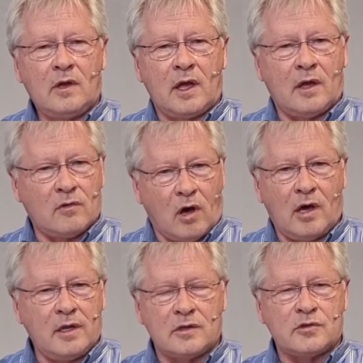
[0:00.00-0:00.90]
an
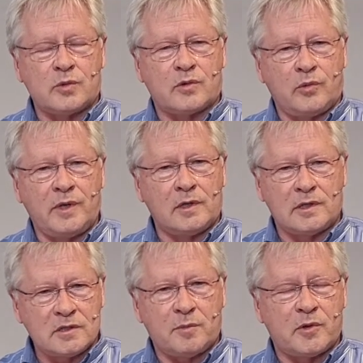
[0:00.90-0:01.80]
audience with Queen
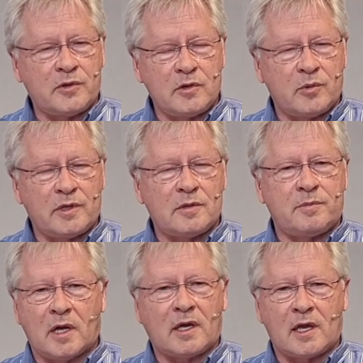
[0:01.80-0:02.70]
Elizabeth and you went to
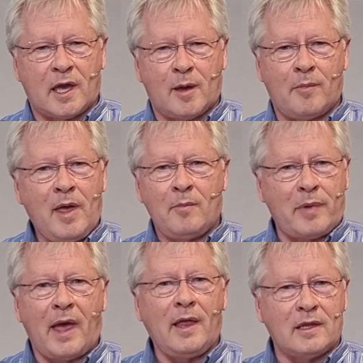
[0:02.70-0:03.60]
Buckingham
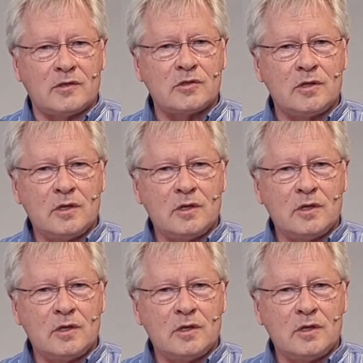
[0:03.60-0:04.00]
Palace,